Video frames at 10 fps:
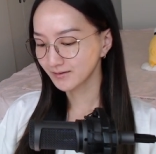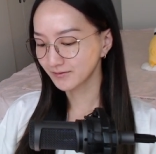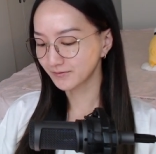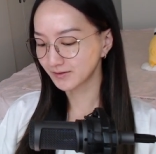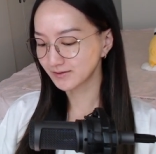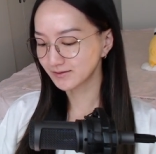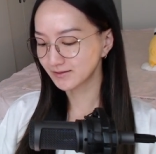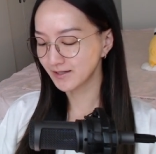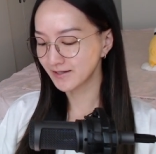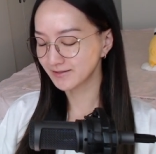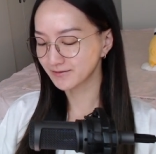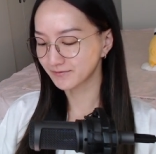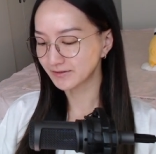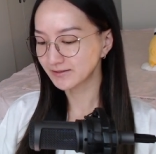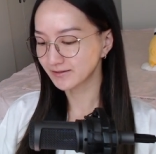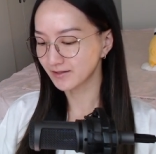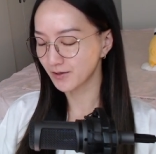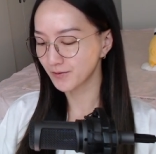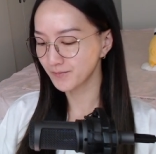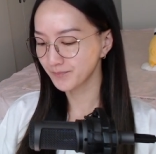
First things first though.